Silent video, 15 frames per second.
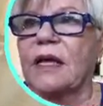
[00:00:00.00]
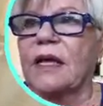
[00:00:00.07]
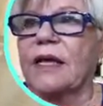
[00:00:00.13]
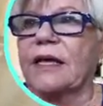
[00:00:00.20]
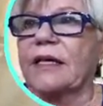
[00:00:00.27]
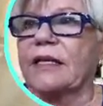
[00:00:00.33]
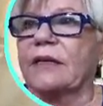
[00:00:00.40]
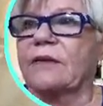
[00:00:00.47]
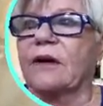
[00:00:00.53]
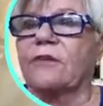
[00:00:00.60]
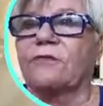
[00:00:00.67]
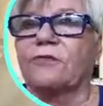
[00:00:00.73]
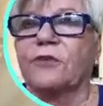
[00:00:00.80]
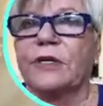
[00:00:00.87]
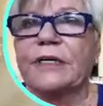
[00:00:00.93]
And a
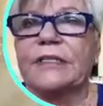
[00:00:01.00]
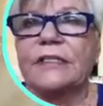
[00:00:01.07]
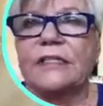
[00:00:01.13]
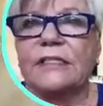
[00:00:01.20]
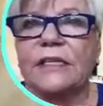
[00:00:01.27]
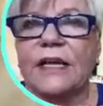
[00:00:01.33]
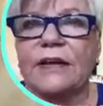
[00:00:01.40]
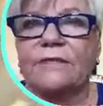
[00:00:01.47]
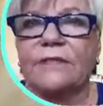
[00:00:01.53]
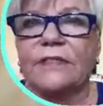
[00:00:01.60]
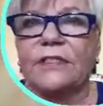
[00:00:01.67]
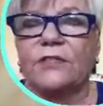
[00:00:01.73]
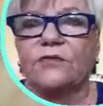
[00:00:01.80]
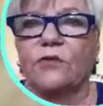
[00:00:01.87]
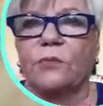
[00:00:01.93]
friend saved
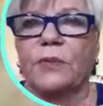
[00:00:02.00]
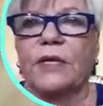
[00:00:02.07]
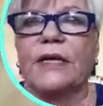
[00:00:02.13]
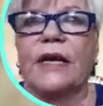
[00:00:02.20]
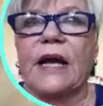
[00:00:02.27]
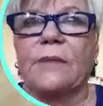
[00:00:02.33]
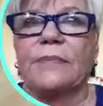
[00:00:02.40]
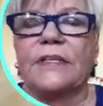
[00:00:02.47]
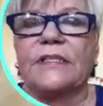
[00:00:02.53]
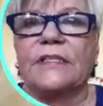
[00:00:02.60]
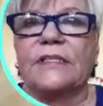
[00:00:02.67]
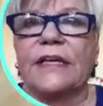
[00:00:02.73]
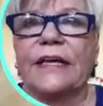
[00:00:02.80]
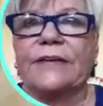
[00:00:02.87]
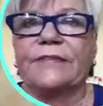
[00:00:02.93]
these for me. I've been
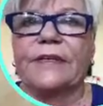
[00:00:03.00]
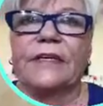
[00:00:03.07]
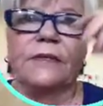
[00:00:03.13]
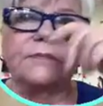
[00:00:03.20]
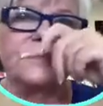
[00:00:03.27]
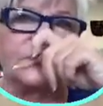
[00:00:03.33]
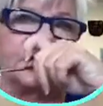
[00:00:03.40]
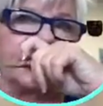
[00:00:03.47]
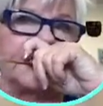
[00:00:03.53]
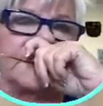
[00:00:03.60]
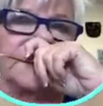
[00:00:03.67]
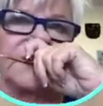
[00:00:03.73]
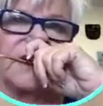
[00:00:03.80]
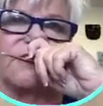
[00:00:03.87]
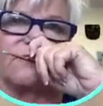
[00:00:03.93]
saving them to get
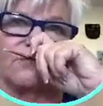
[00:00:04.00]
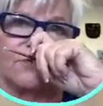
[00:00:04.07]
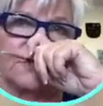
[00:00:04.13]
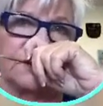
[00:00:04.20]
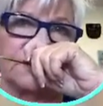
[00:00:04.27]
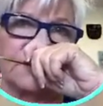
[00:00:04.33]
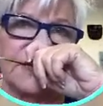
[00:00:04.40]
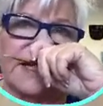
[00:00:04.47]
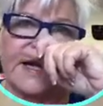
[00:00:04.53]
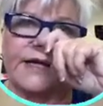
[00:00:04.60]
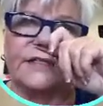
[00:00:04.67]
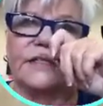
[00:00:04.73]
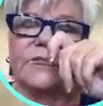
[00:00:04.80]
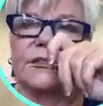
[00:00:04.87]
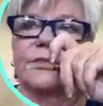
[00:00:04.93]
enough for a
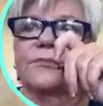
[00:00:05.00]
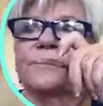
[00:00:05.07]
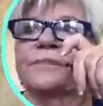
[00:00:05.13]
class.